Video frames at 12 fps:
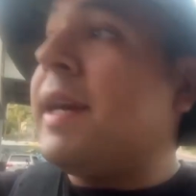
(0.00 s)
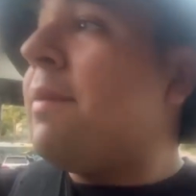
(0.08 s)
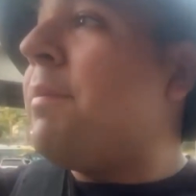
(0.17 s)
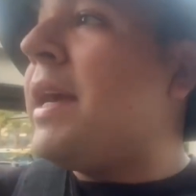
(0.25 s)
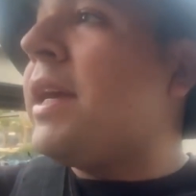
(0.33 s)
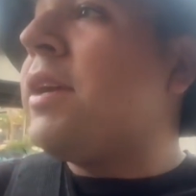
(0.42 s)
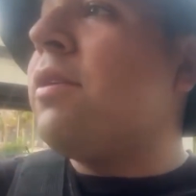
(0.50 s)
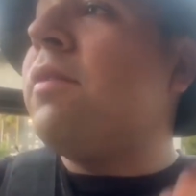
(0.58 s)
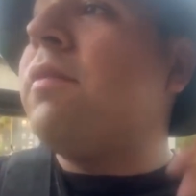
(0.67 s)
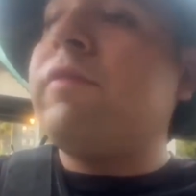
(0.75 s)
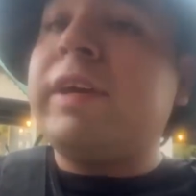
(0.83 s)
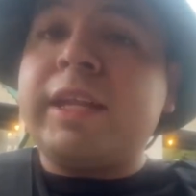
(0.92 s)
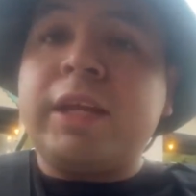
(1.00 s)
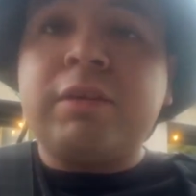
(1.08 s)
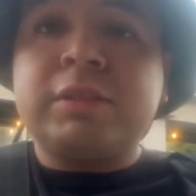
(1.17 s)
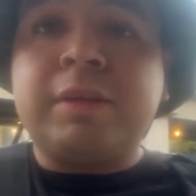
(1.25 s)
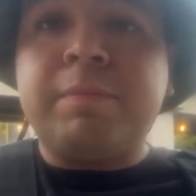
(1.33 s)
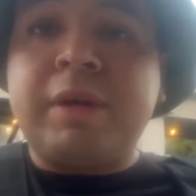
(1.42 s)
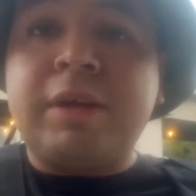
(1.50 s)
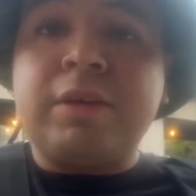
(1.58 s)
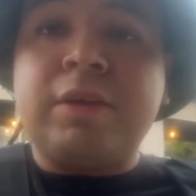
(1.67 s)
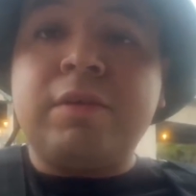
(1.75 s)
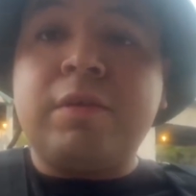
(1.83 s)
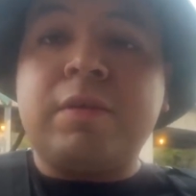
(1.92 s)
Yeah, I make your own videos
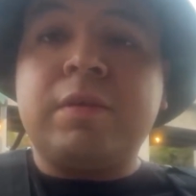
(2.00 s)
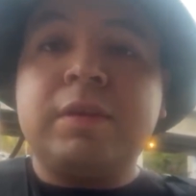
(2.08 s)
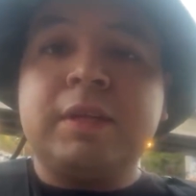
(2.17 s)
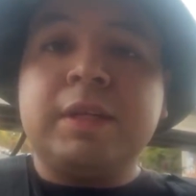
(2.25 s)
about you.